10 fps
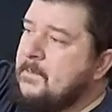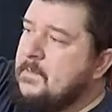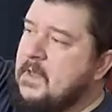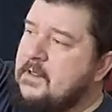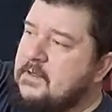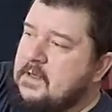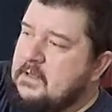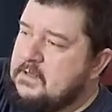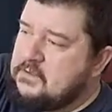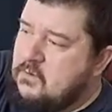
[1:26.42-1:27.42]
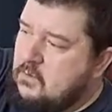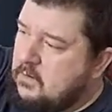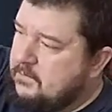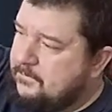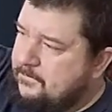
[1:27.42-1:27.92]
Another thing that's
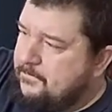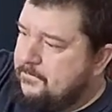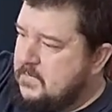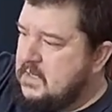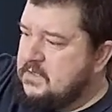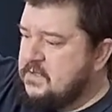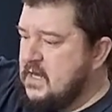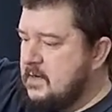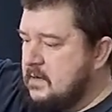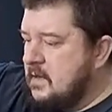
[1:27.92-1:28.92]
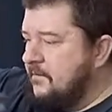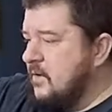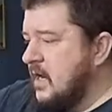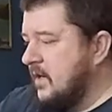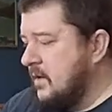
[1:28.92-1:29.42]
cool is that if you're
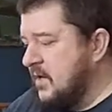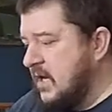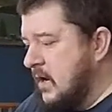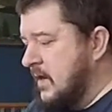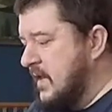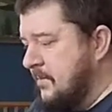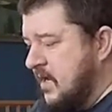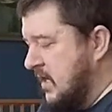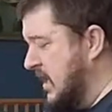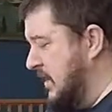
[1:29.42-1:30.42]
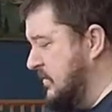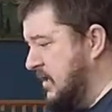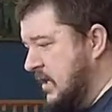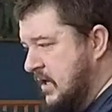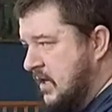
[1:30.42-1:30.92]
not going to be carrying that many
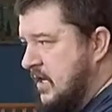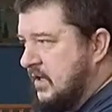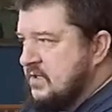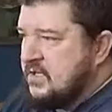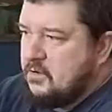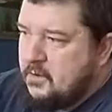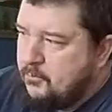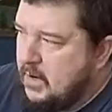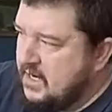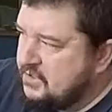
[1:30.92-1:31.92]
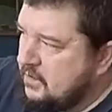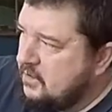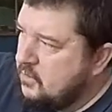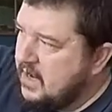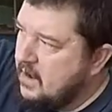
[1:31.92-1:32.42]
games, it can still compress. It
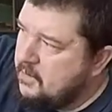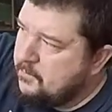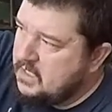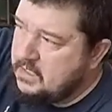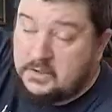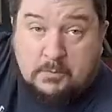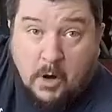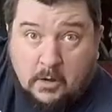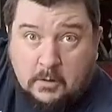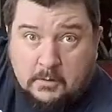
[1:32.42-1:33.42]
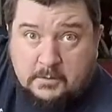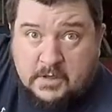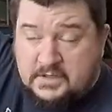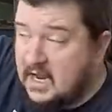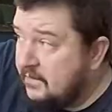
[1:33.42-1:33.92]
can go down and be smaller. It
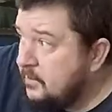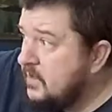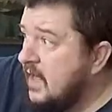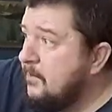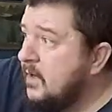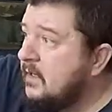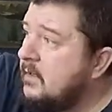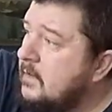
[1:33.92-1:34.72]
doesn't have to be that big.